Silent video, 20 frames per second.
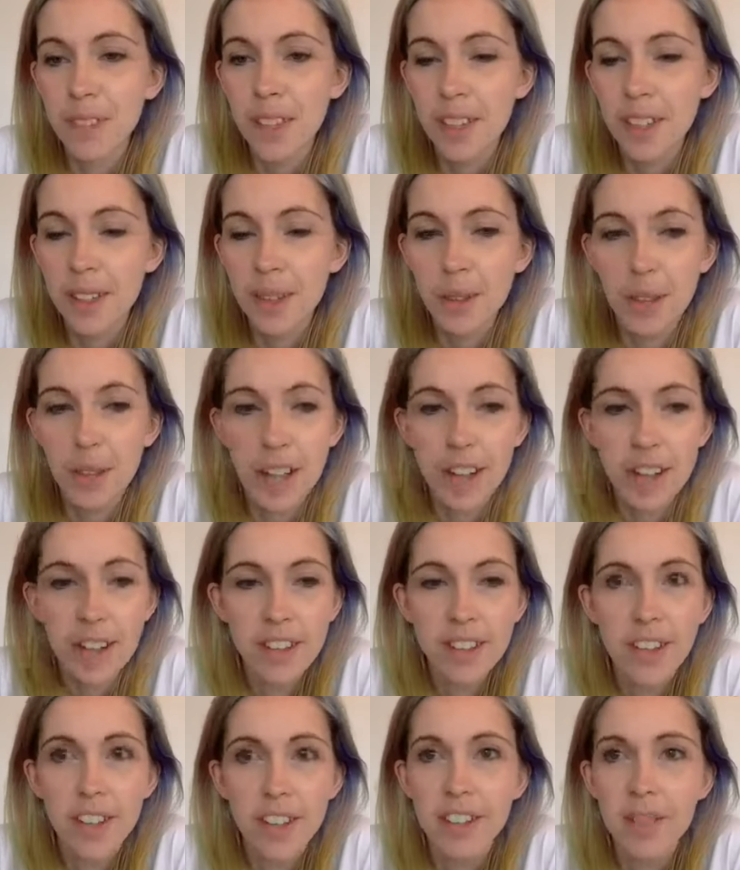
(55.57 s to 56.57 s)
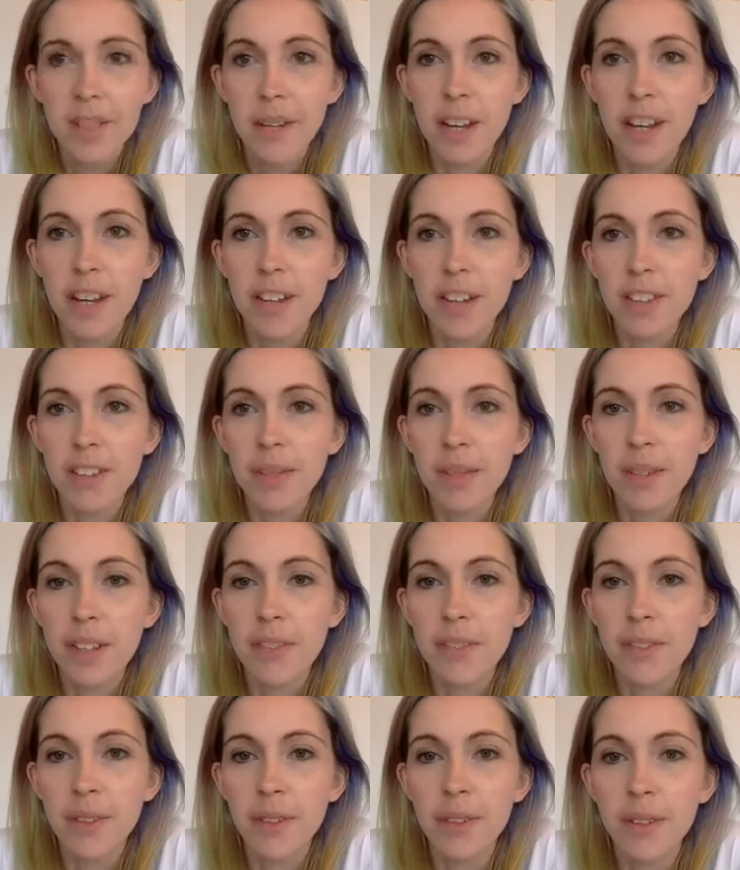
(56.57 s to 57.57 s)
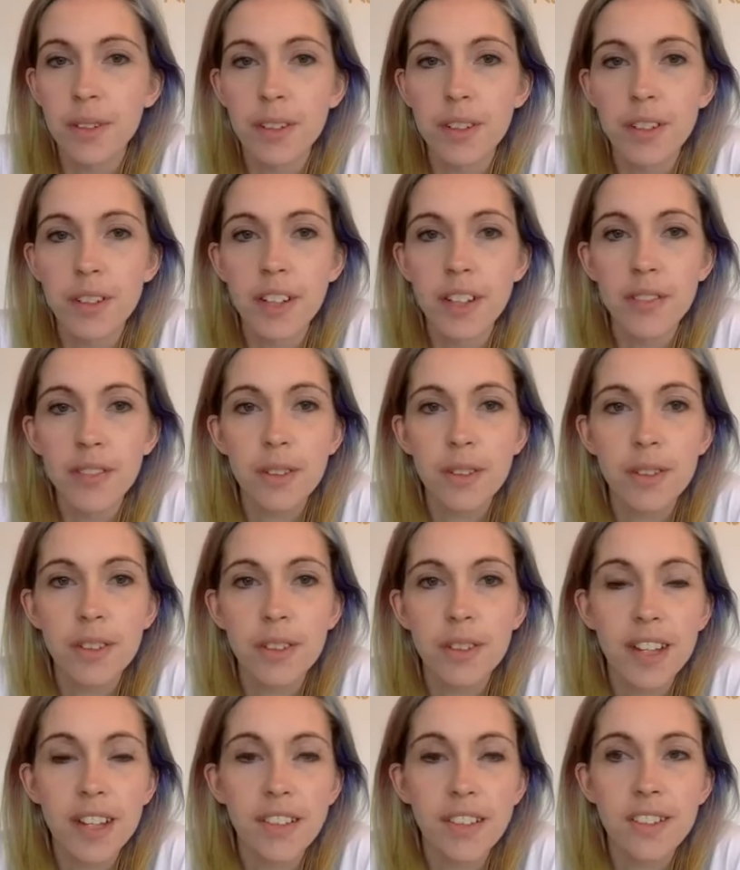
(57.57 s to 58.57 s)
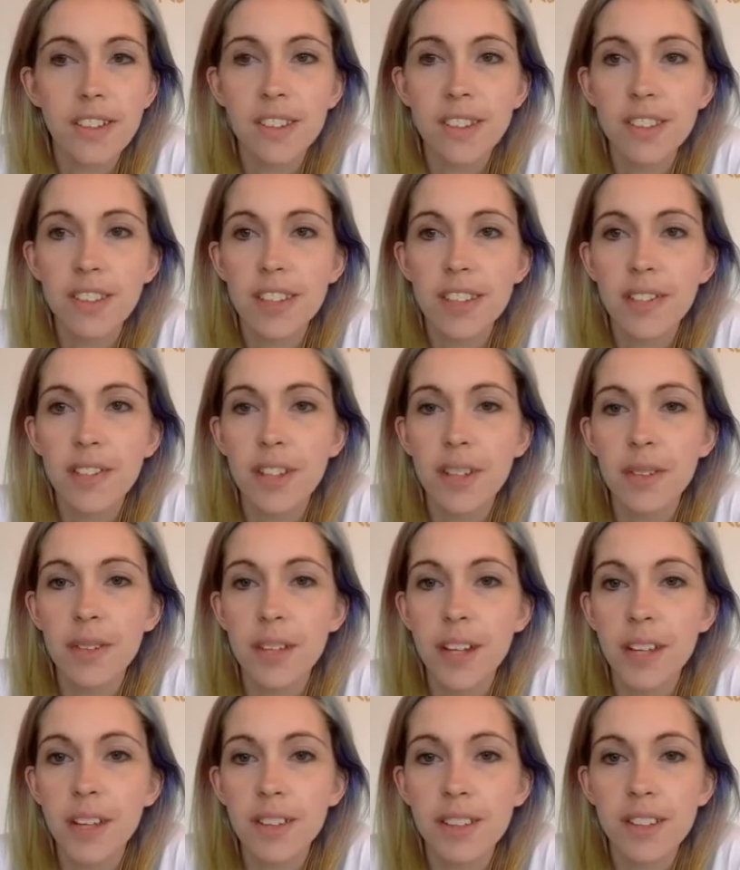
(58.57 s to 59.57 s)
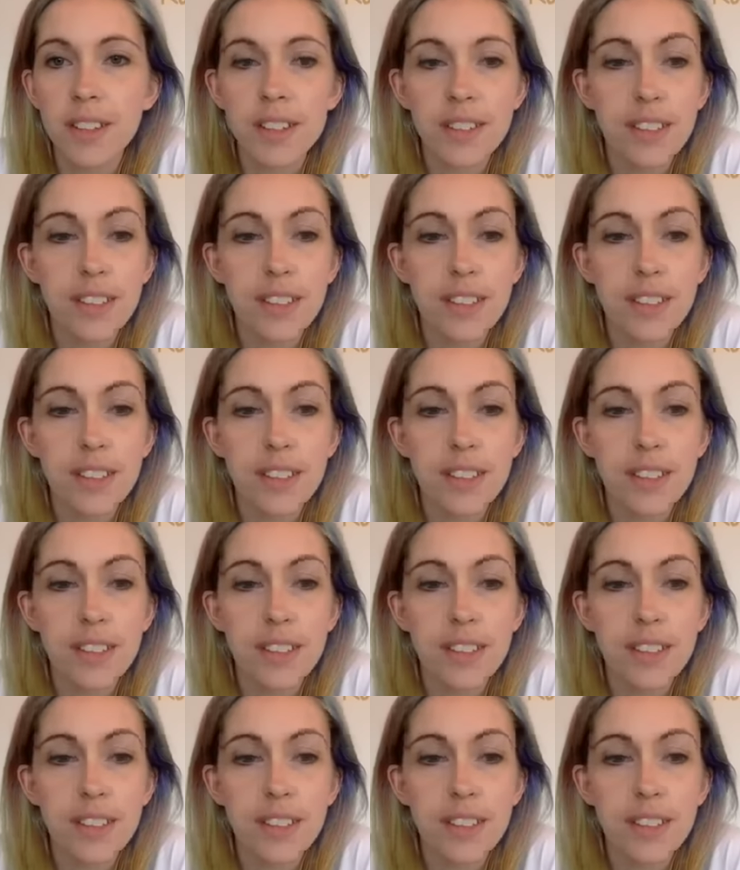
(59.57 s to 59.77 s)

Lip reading: Cool, I'll get started in a minute. I'll just wait for a few seconds to see if anyone else is